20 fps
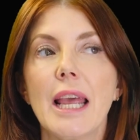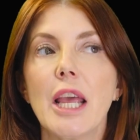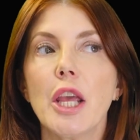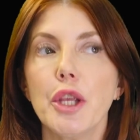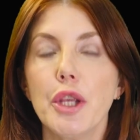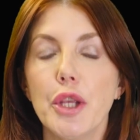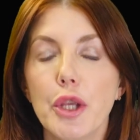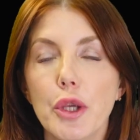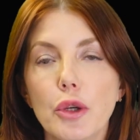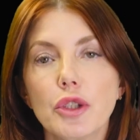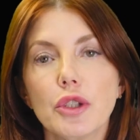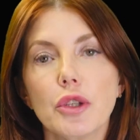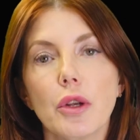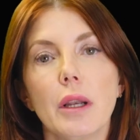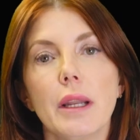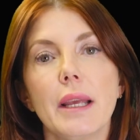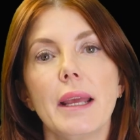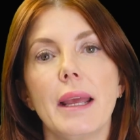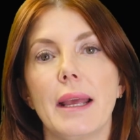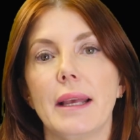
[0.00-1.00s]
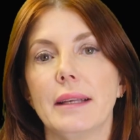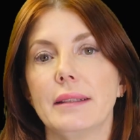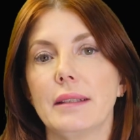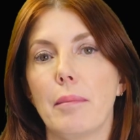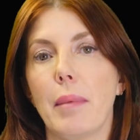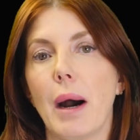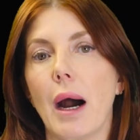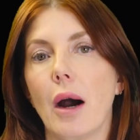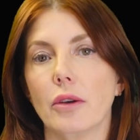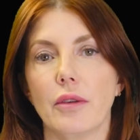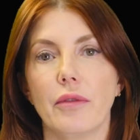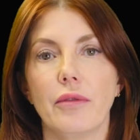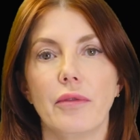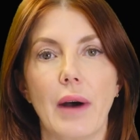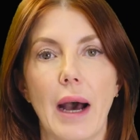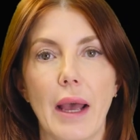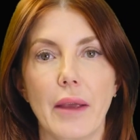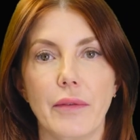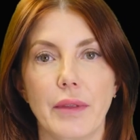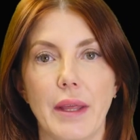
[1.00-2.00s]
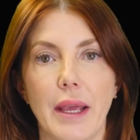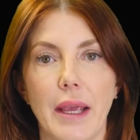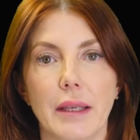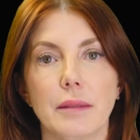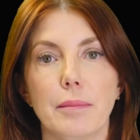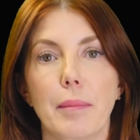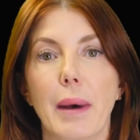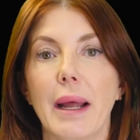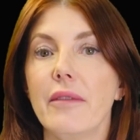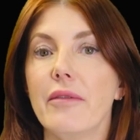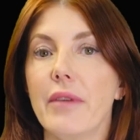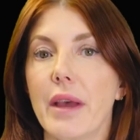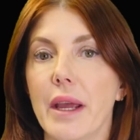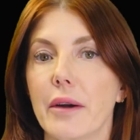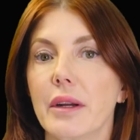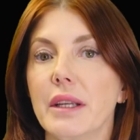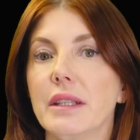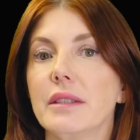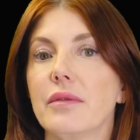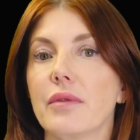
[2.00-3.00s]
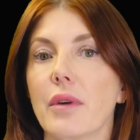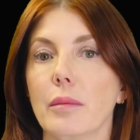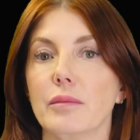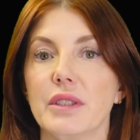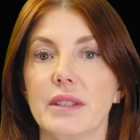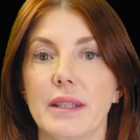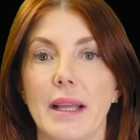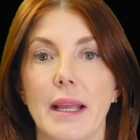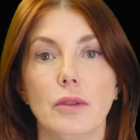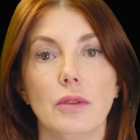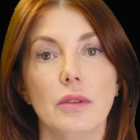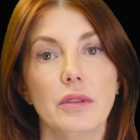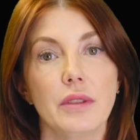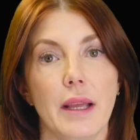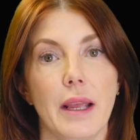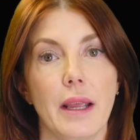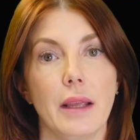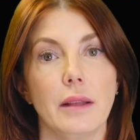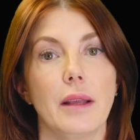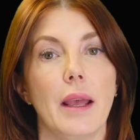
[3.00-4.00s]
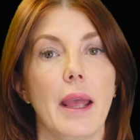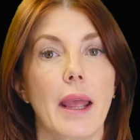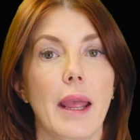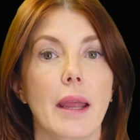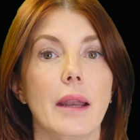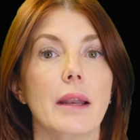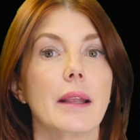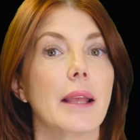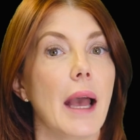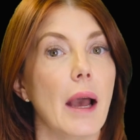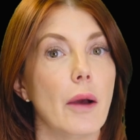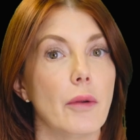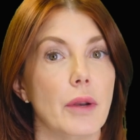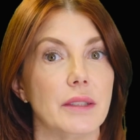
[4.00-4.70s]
Usually it's about 5 days, but it varies from state to state and county